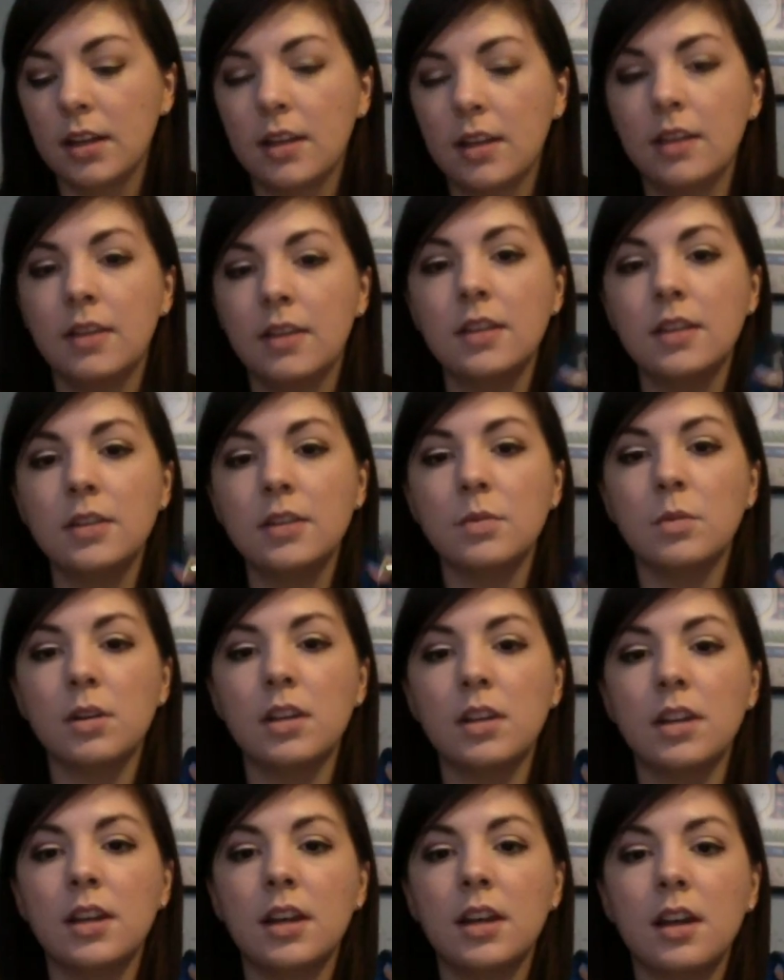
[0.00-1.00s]
this
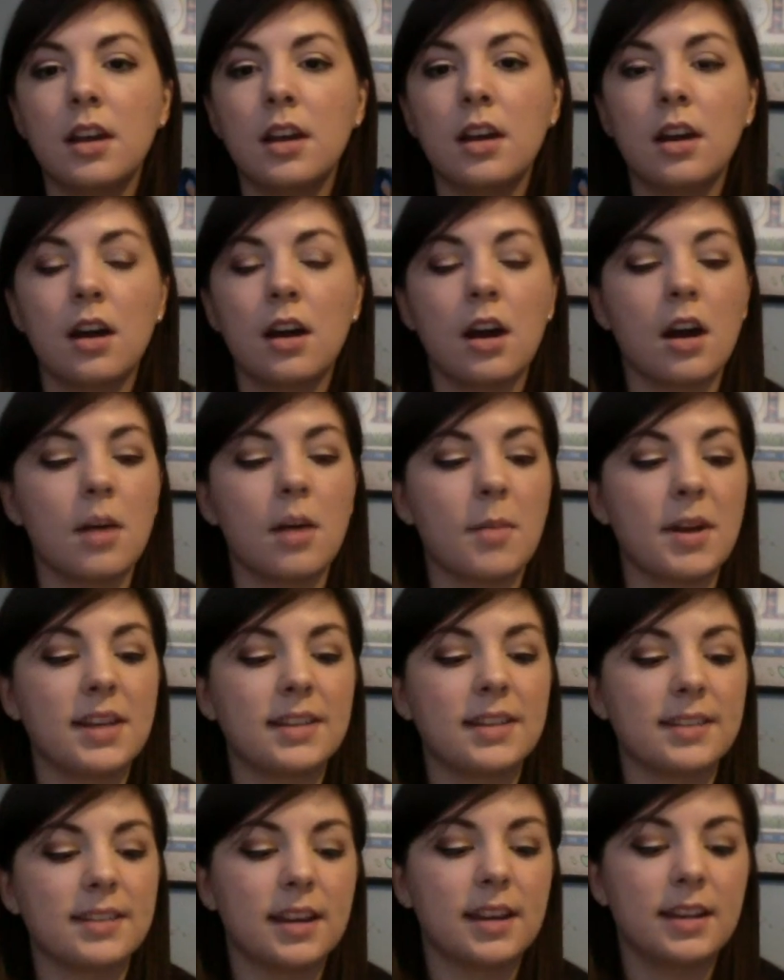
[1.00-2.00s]
one I
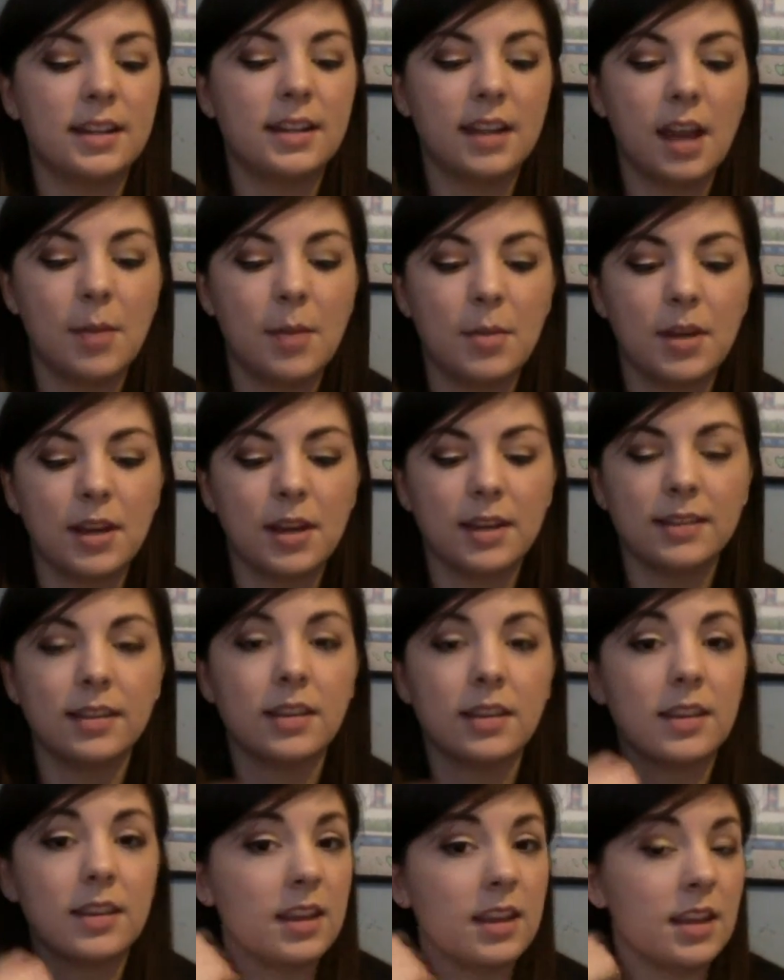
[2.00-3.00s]
decided to get because
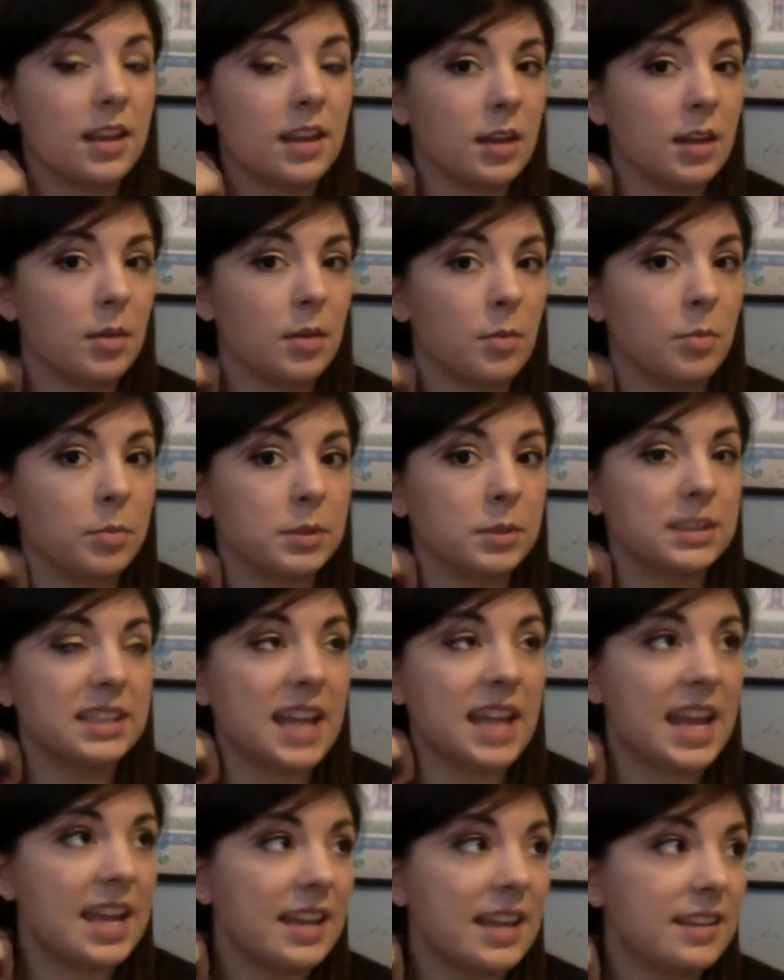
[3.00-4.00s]
the
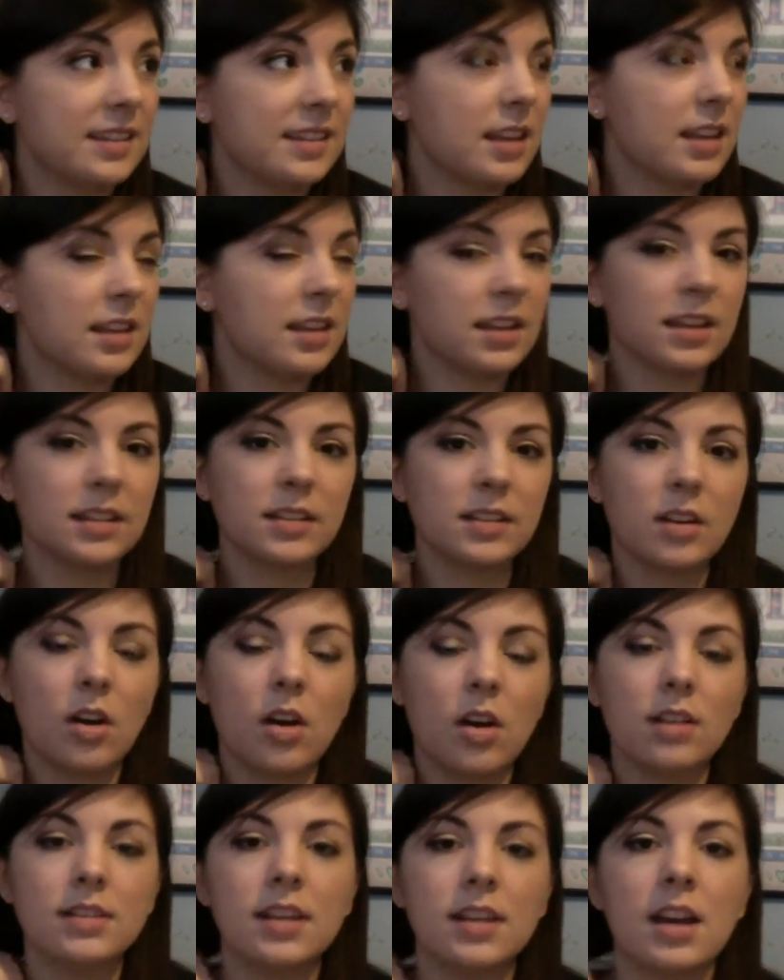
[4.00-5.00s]
Blaze, I think it's
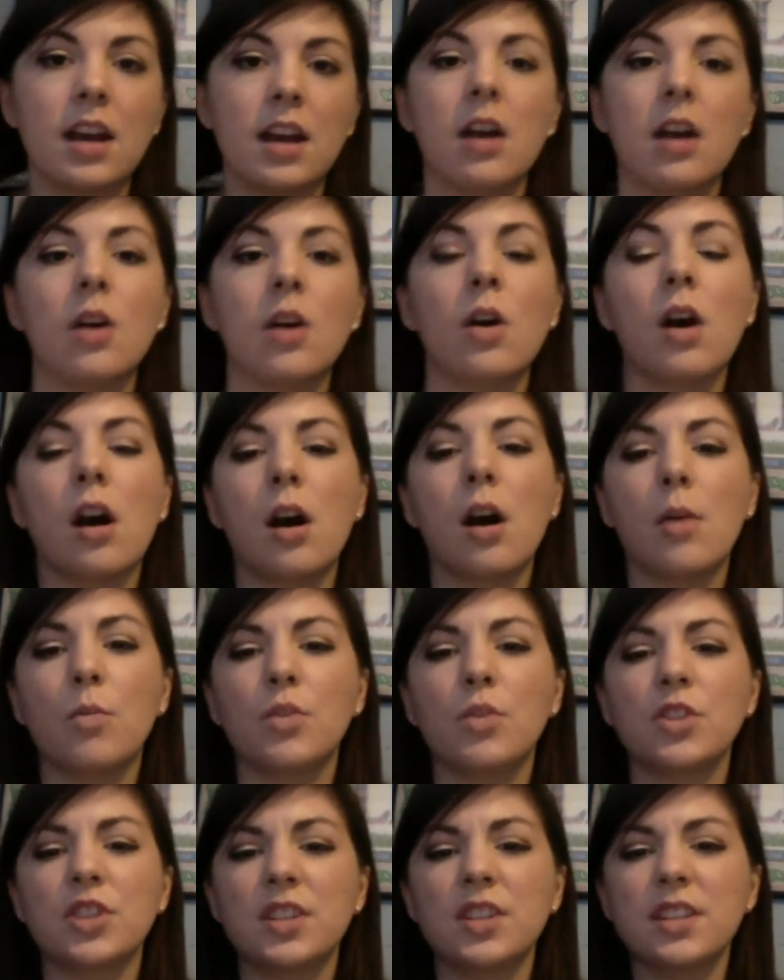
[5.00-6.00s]
called,
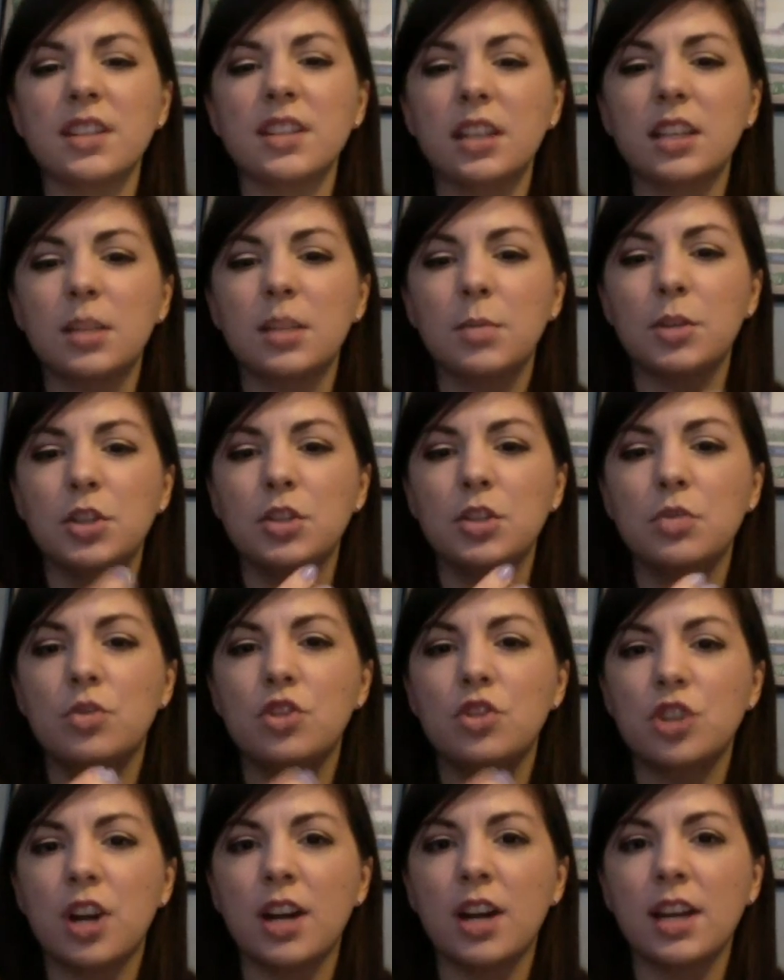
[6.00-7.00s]
was just a little bit too
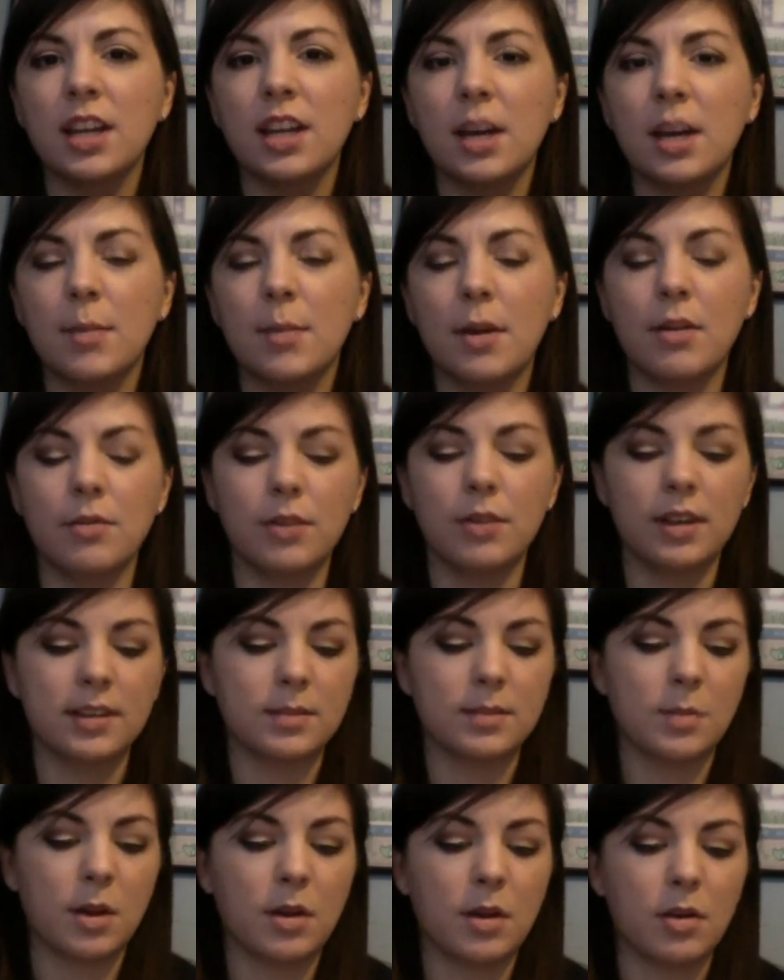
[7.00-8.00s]
chunky on my
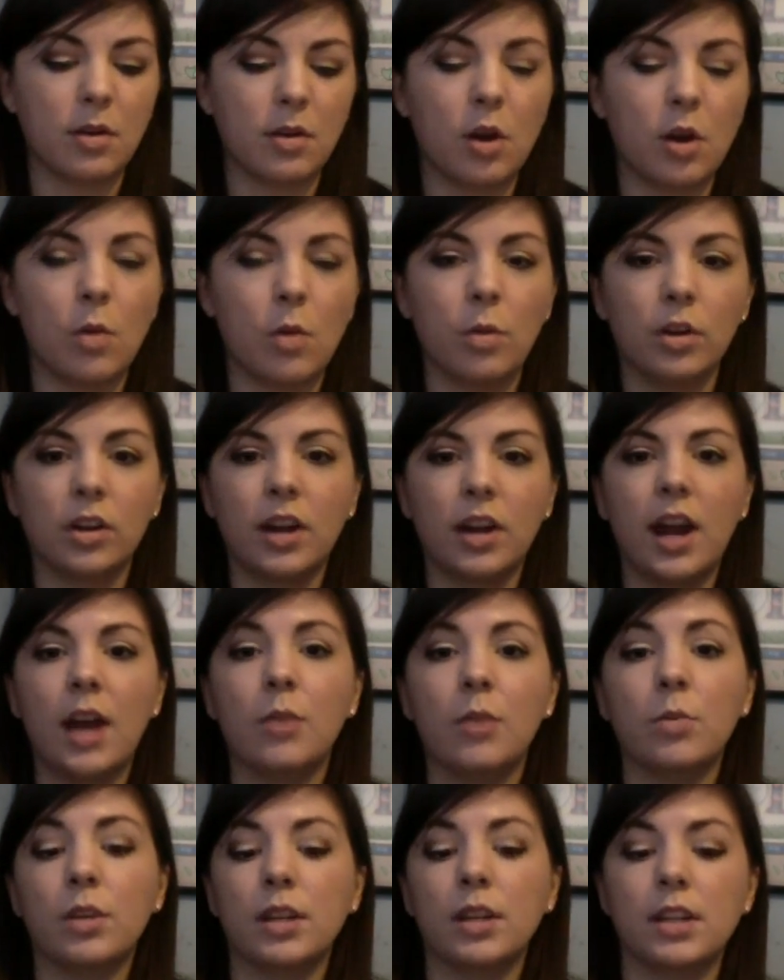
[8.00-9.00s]
wrist. My coworker
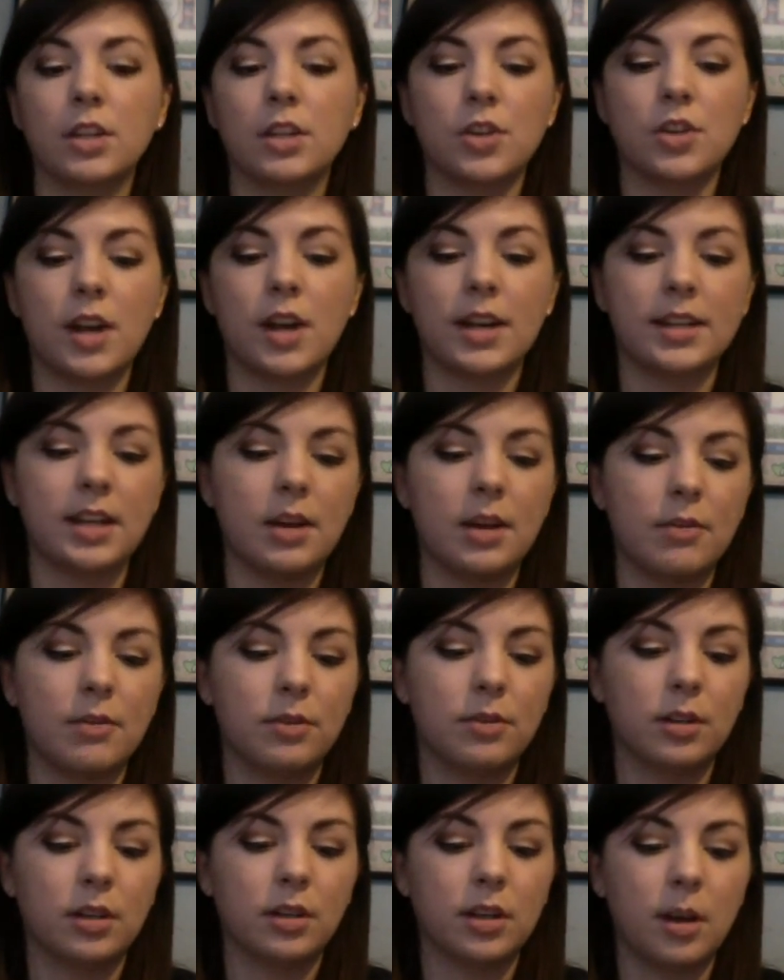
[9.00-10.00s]
had one and I tried it out
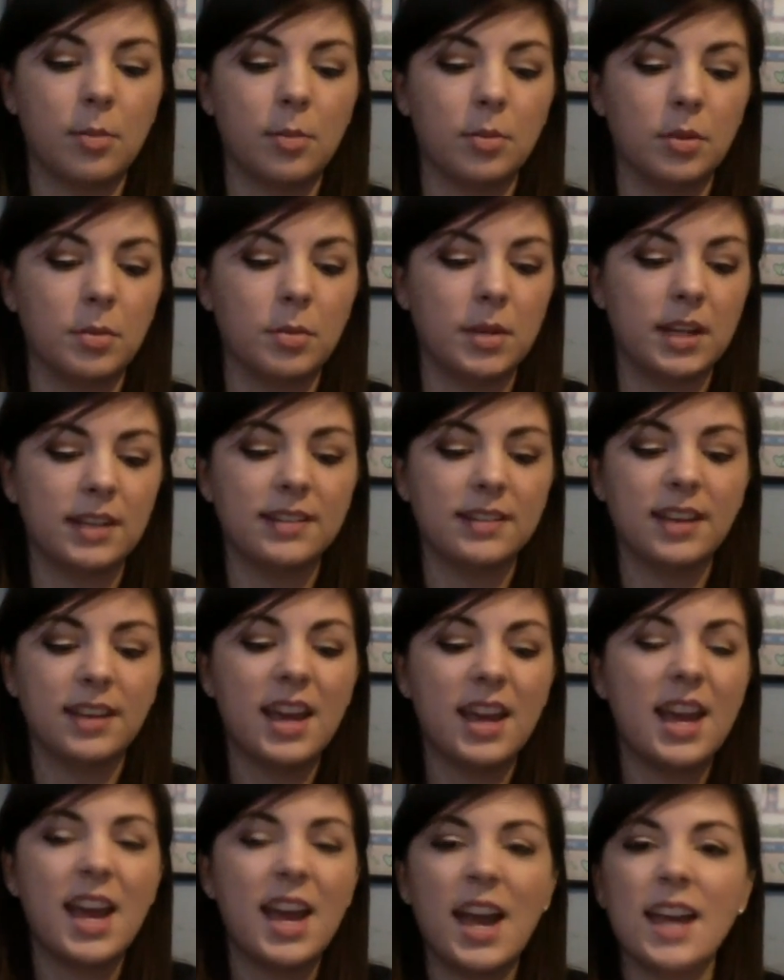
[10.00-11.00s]
for a couple of minutes
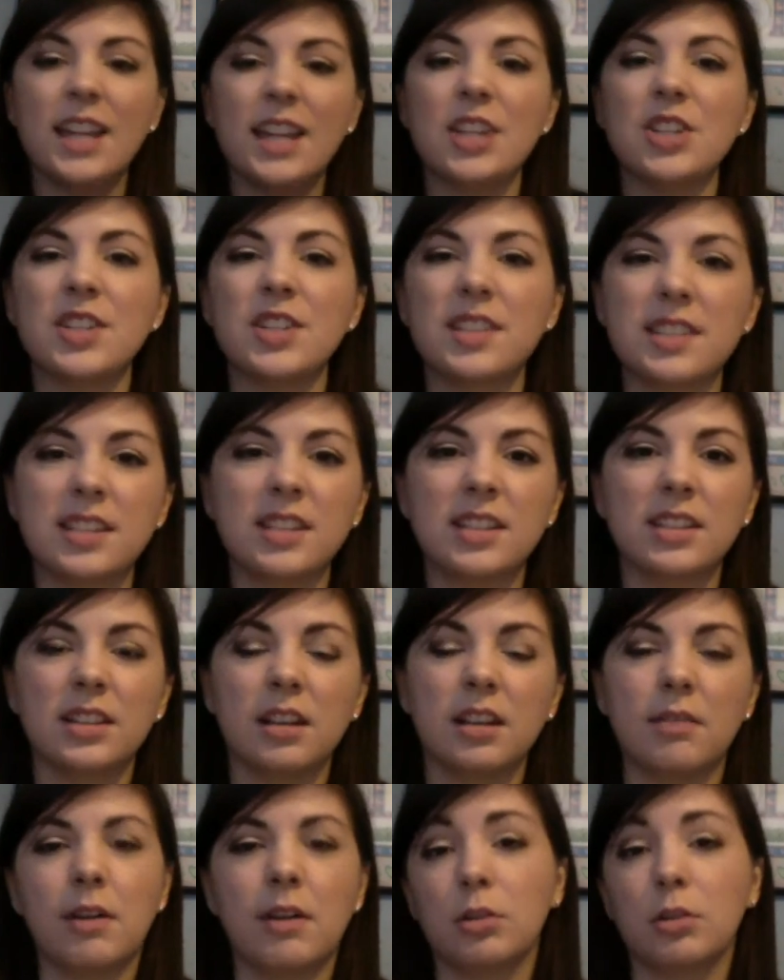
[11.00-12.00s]
and I just didn't
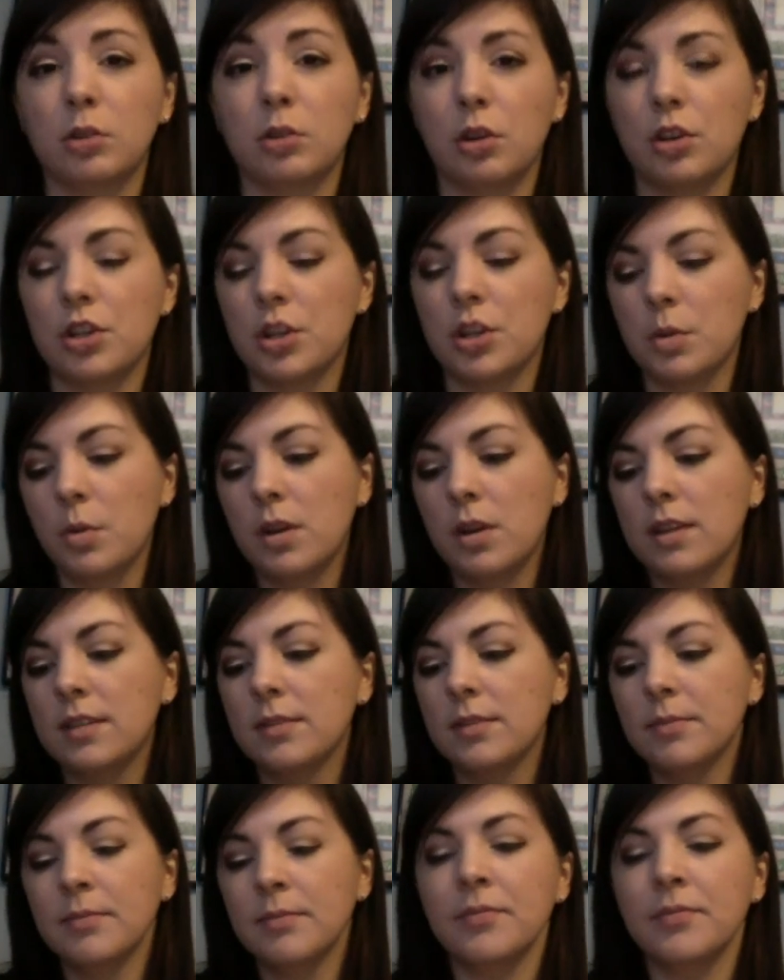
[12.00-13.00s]
love how large it
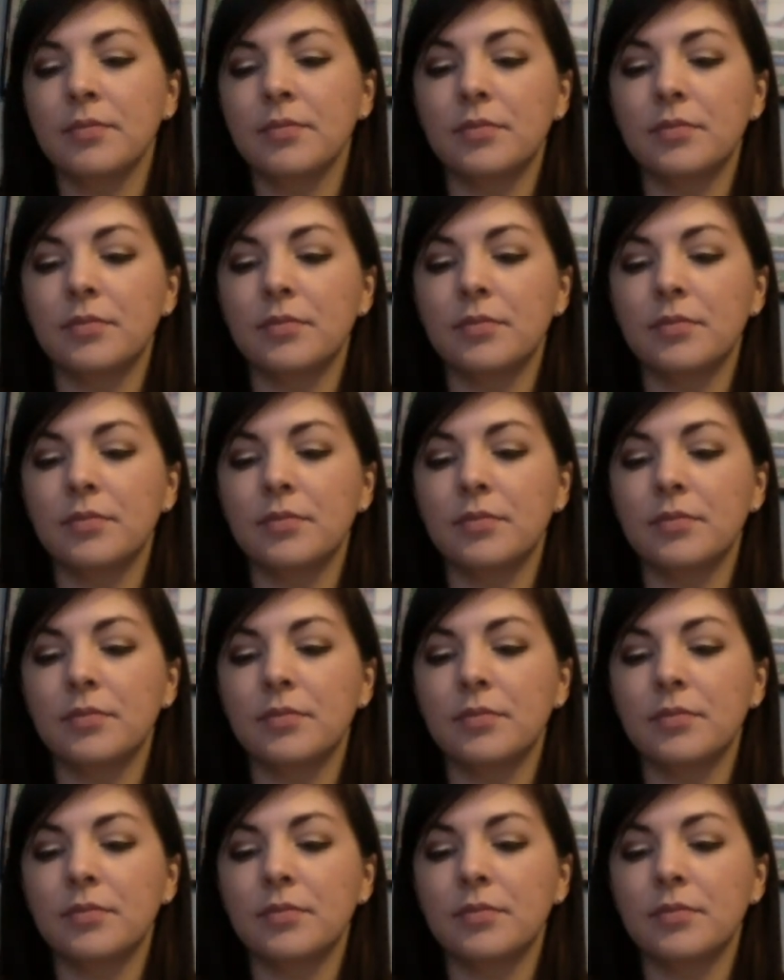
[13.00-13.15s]
was.